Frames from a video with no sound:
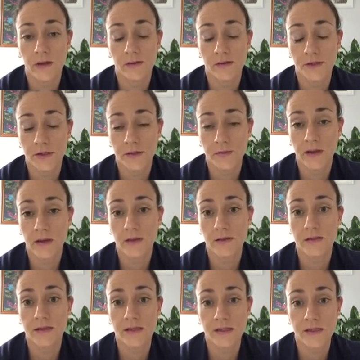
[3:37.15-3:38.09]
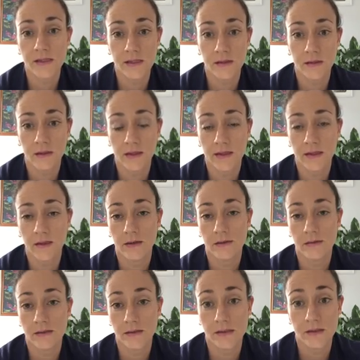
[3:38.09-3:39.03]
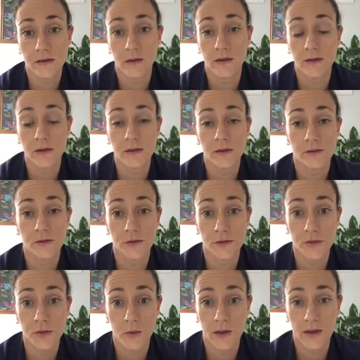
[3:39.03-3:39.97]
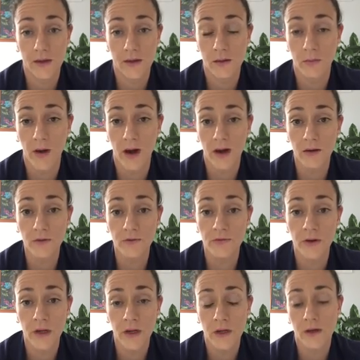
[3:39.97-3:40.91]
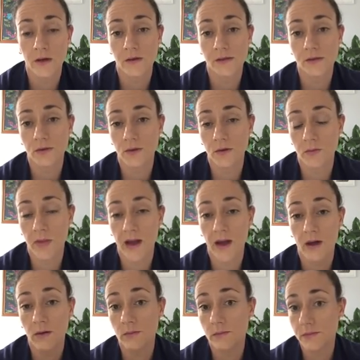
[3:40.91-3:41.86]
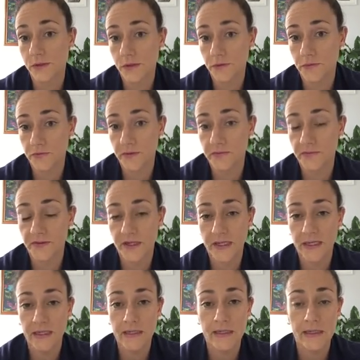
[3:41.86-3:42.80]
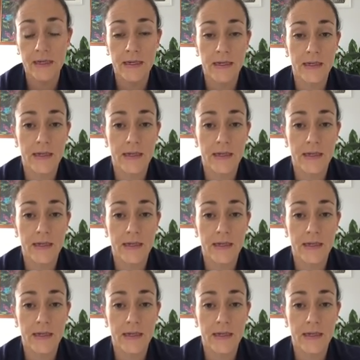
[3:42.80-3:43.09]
She's been consistently systolic 220 and above. I took a palp 215.